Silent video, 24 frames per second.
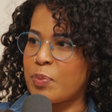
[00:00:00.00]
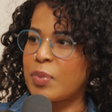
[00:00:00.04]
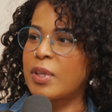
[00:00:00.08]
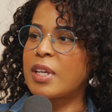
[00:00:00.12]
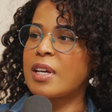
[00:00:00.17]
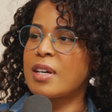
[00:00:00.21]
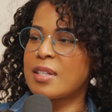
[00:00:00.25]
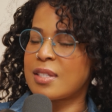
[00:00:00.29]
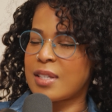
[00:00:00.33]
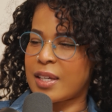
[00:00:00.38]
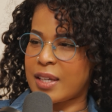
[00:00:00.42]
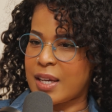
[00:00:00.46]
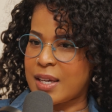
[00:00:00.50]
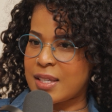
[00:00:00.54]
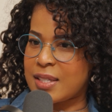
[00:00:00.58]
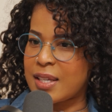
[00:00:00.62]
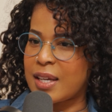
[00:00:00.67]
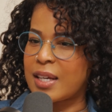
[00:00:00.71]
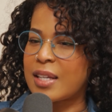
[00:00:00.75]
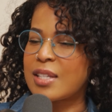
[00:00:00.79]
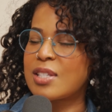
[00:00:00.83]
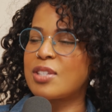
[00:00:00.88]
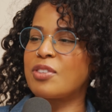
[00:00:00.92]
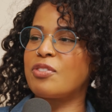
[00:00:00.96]
Because like I
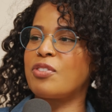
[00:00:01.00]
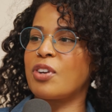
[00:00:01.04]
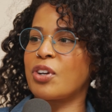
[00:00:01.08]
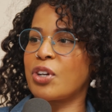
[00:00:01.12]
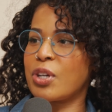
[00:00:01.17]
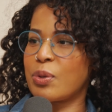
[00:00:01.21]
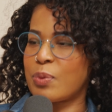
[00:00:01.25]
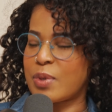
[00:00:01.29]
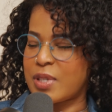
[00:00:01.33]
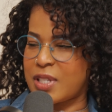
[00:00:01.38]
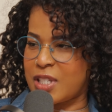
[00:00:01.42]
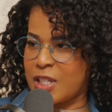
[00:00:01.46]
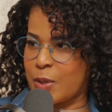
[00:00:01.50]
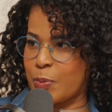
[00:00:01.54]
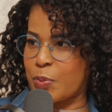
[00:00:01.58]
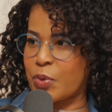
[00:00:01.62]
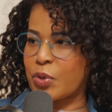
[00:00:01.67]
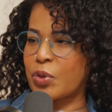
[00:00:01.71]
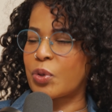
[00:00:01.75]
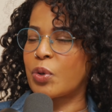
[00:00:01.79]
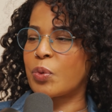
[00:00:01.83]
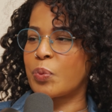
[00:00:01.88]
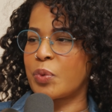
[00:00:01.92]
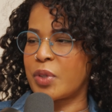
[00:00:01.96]
said, it's a very
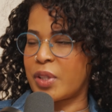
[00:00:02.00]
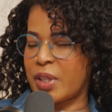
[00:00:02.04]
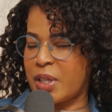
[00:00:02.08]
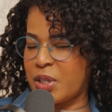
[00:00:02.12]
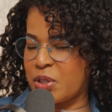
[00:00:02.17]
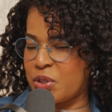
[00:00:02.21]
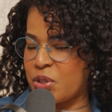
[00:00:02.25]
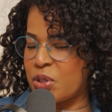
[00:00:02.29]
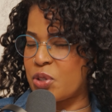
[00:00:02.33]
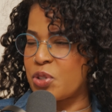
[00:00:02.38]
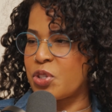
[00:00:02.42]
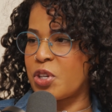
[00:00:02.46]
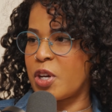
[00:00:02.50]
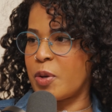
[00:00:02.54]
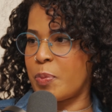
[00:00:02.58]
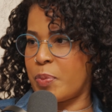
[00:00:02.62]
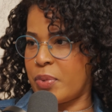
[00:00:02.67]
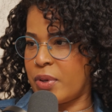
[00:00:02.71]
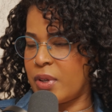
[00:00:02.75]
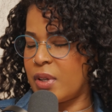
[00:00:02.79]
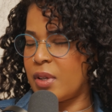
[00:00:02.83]
reciprocal relationship.